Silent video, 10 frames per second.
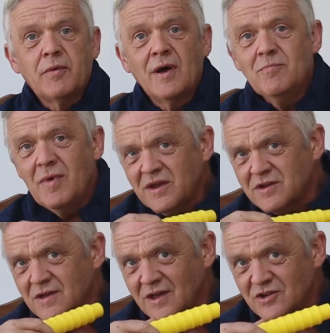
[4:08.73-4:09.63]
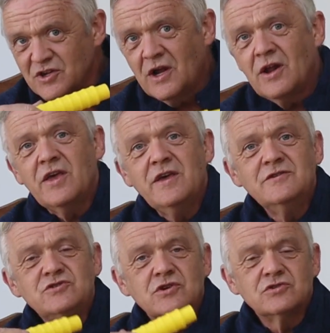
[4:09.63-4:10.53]
by making it
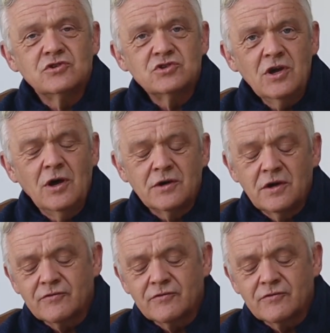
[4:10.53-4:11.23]
easier to turn.